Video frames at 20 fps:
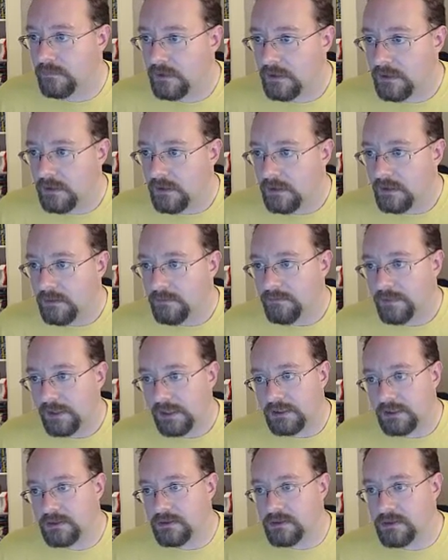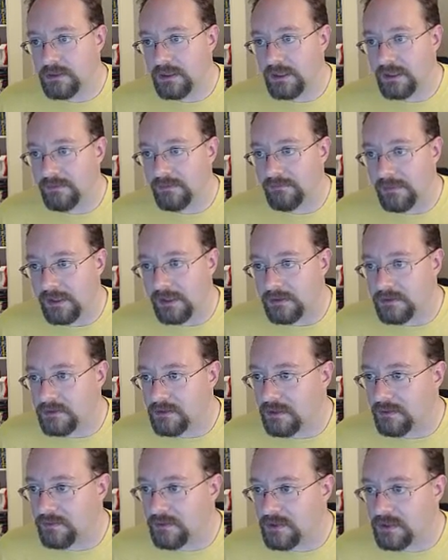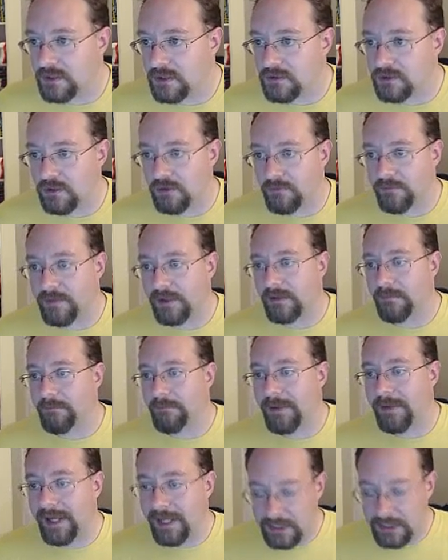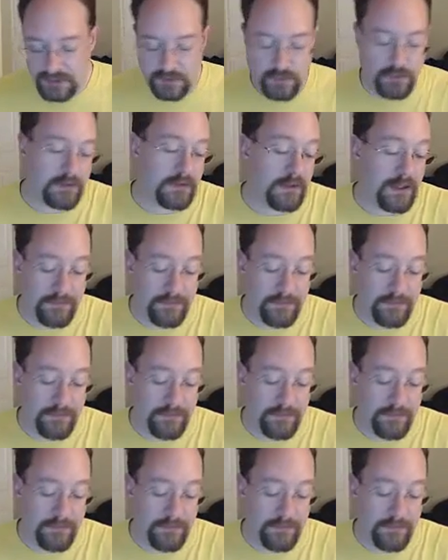Pick a username. My username is user. Pick a password. I'm not